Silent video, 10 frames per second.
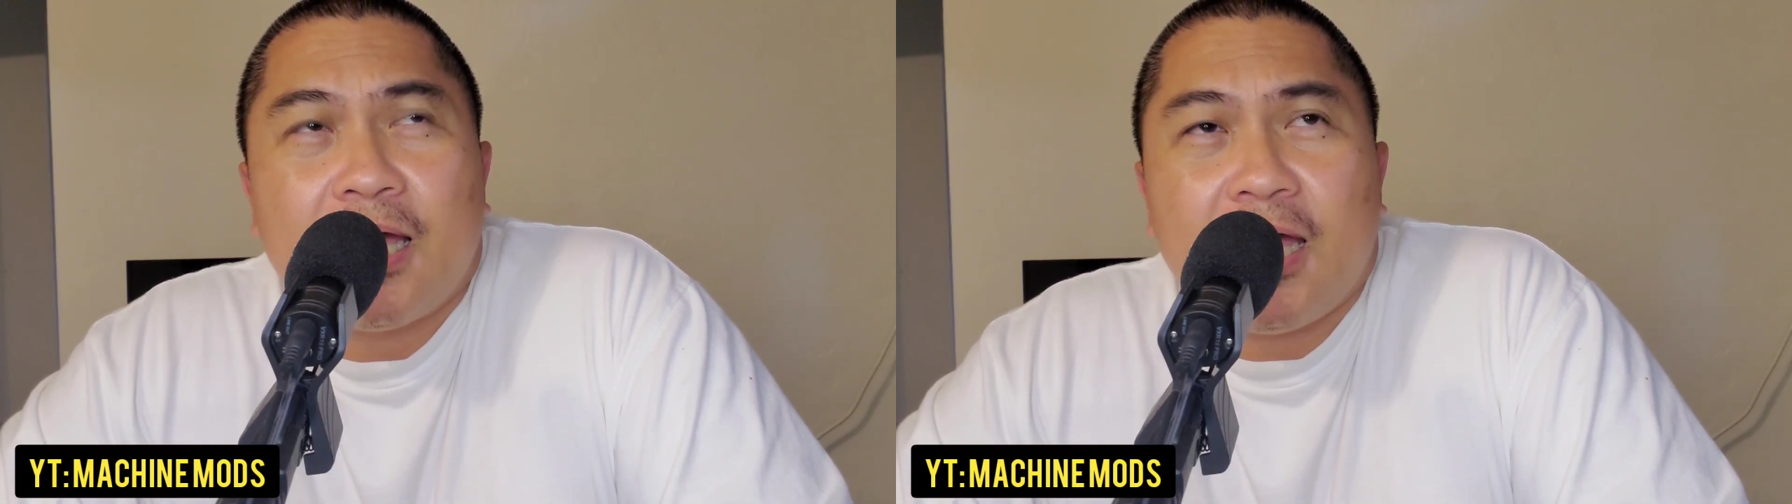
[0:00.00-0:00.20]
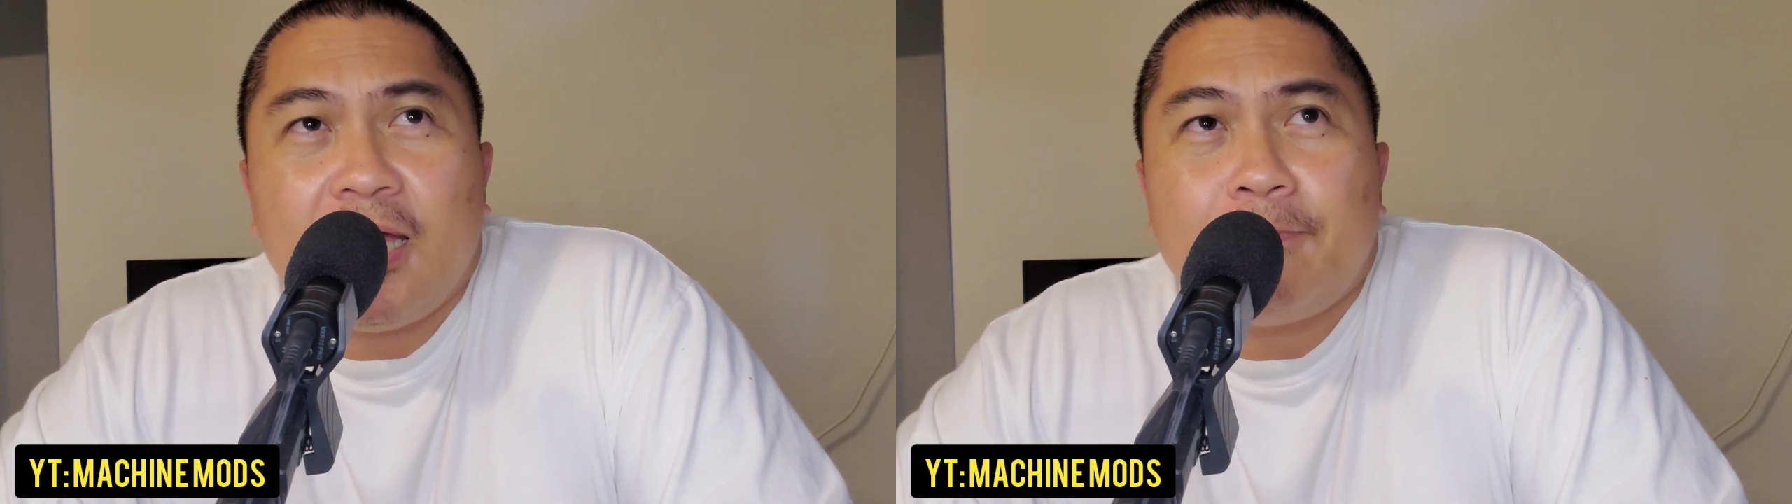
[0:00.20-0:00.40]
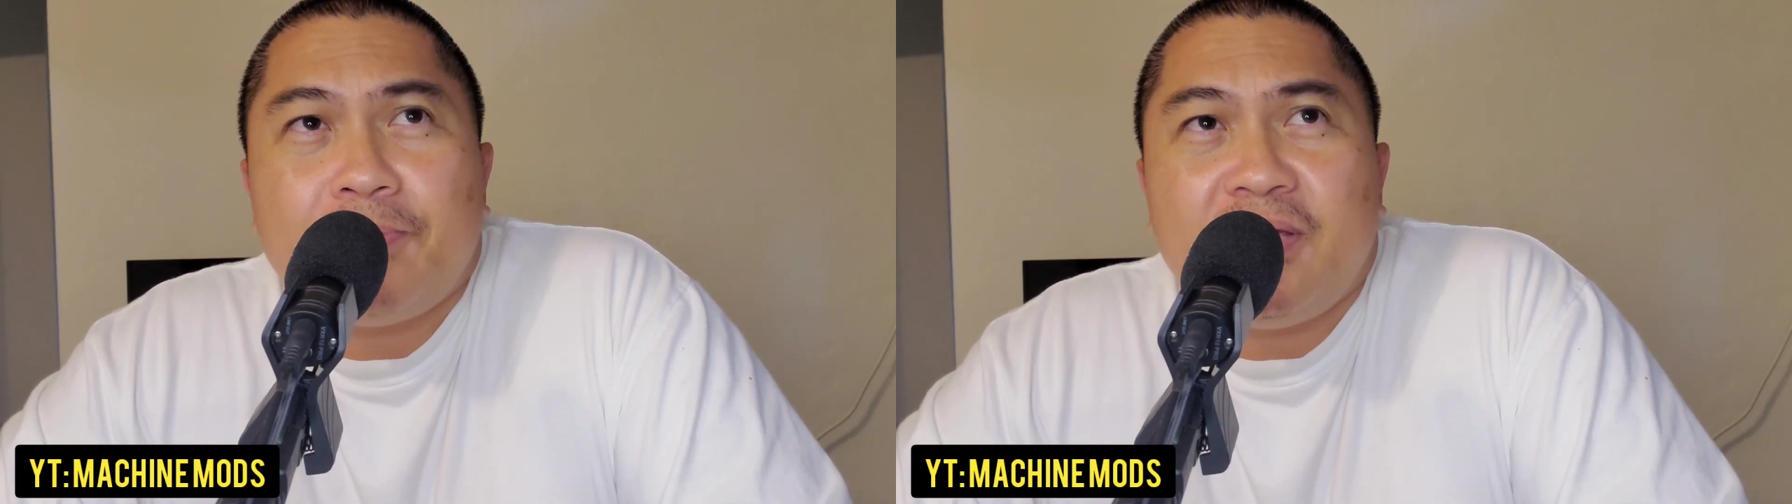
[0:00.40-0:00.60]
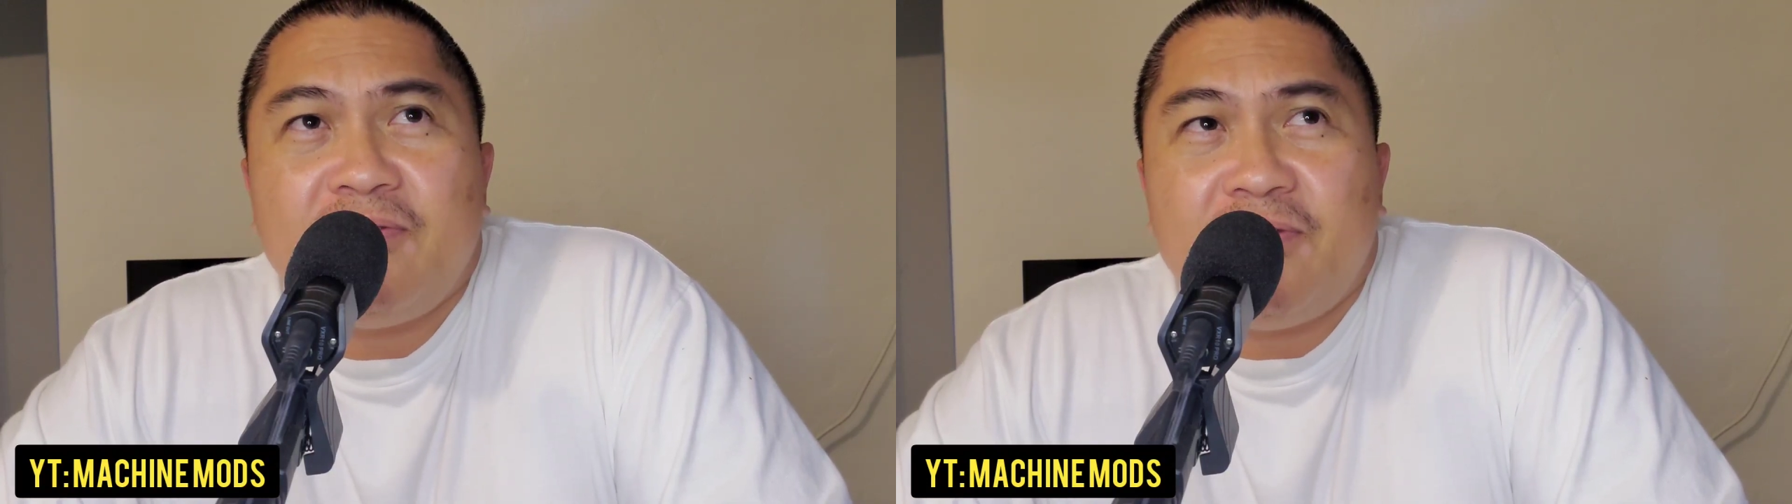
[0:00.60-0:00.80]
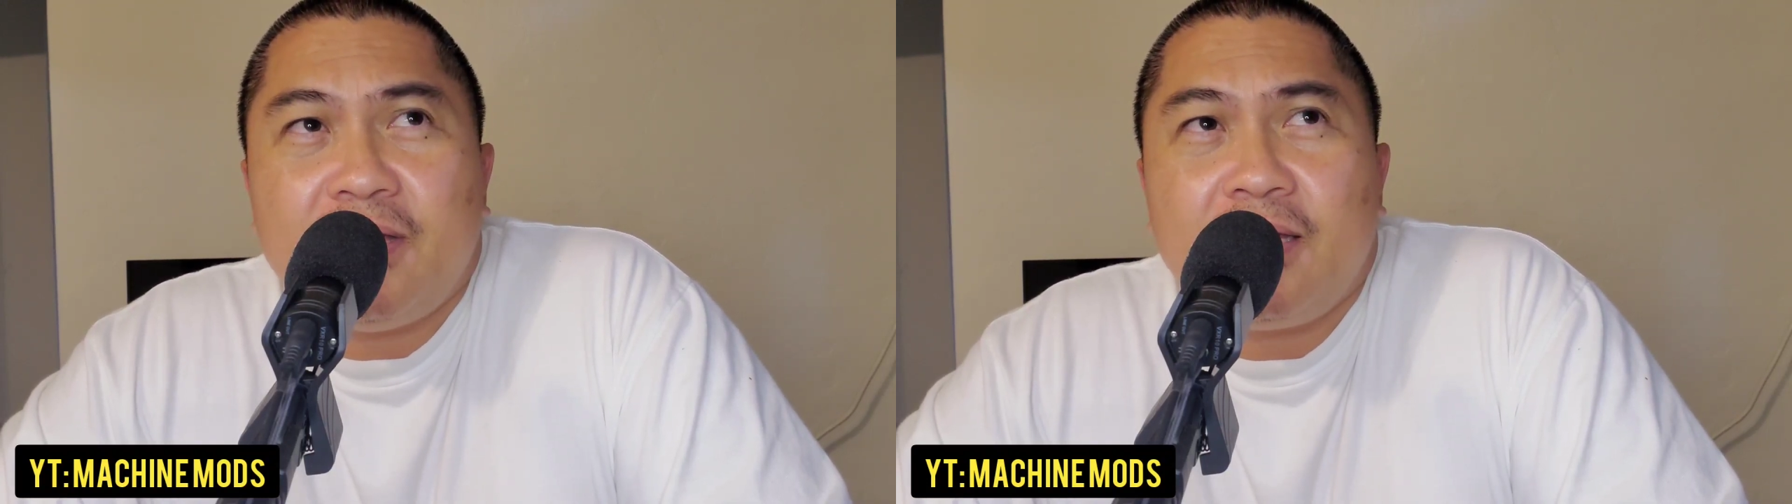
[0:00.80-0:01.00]

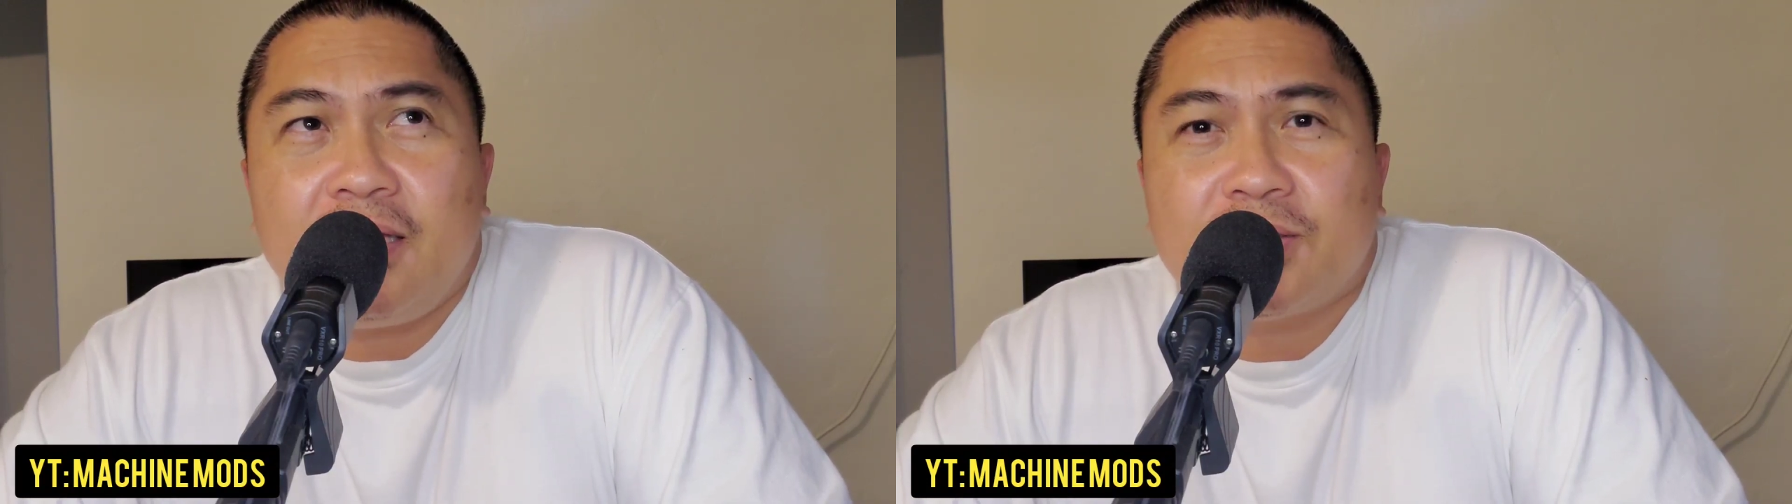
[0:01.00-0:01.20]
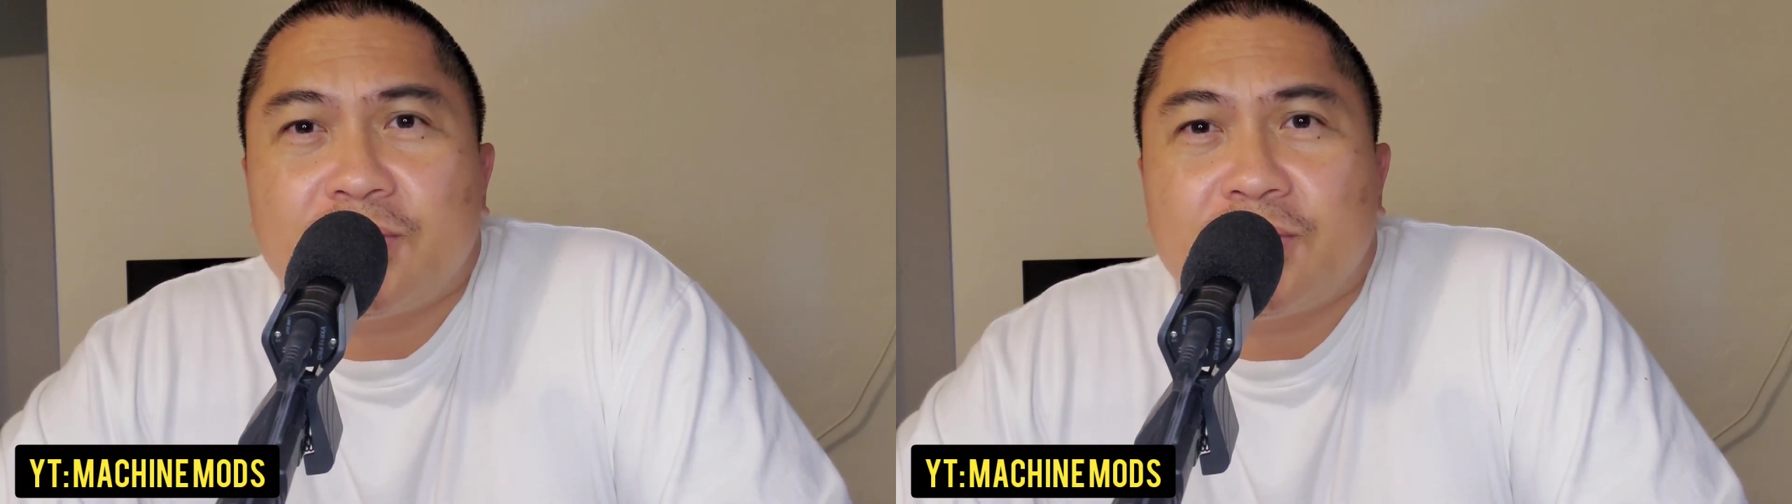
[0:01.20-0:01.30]
APV